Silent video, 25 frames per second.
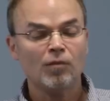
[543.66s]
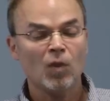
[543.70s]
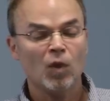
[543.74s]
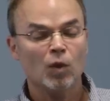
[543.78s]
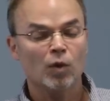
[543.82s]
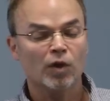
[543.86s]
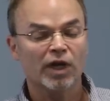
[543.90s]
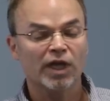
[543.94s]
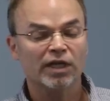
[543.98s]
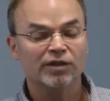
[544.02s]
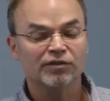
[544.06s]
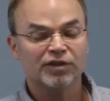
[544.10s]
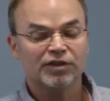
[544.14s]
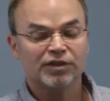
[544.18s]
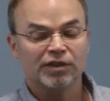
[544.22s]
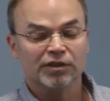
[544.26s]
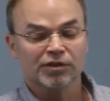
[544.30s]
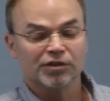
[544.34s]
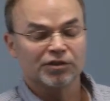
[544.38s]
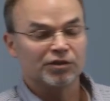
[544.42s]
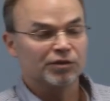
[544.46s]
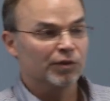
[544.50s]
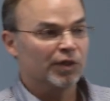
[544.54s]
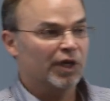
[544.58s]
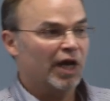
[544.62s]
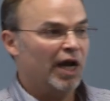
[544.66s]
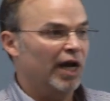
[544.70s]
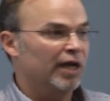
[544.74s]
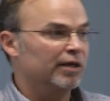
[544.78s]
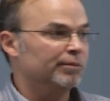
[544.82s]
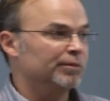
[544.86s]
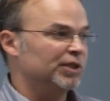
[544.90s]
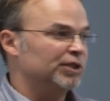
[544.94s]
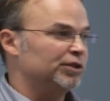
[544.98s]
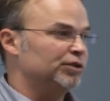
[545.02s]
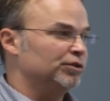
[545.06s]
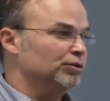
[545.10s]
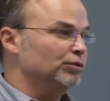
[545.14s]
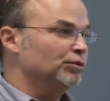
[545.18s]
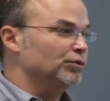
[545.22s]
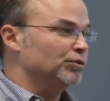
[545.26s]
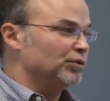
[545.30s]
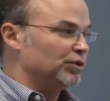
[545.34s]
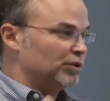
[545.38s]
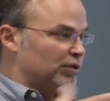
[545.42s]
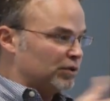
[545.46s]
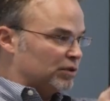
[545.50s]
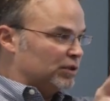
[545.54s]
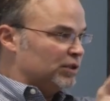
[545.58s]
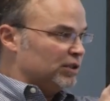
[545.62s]
What kind of skills do economists
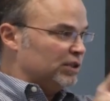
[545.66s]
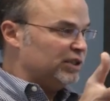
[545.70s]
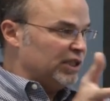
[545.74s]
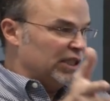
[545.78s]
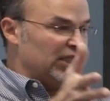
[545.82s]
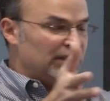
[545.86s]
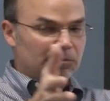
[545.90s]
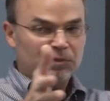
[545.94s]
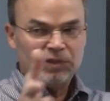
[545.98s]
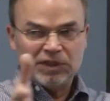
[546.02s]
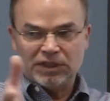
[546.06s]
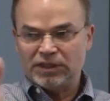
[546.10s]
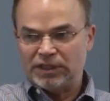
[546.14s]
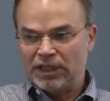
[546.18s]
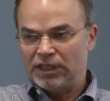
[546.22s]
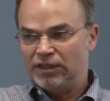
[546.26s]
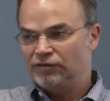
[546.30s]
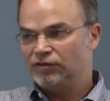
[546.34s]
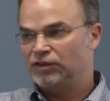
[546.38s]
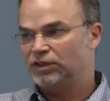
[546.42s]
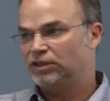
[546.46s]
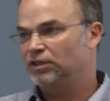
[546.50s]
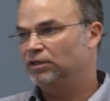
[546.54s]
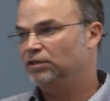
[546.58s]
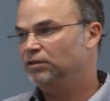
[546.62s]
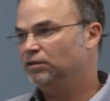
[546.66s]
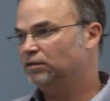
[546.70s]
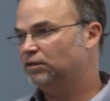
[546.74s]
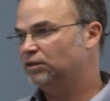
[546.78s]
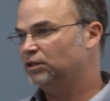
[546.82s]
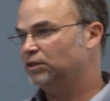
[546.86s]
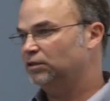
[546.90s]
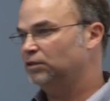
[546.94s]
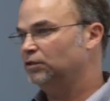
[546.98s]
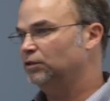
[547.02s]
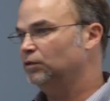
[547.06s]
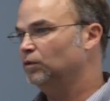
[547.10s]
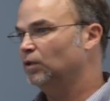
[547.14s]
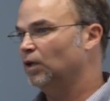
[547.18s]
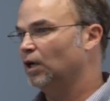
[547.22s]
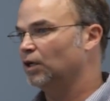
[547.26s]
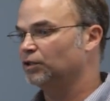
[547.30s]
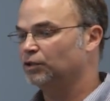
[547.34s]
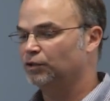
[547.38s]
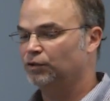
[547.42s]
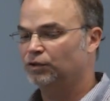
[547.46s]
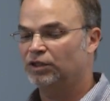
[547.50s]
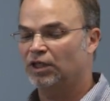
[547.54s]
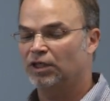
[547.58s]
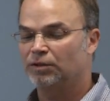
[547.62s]
use? The same set of skills that you all
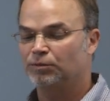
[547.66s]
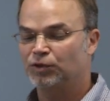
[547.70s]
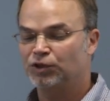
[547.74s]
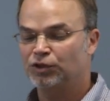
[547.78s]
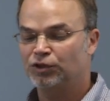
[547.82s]
use, I'm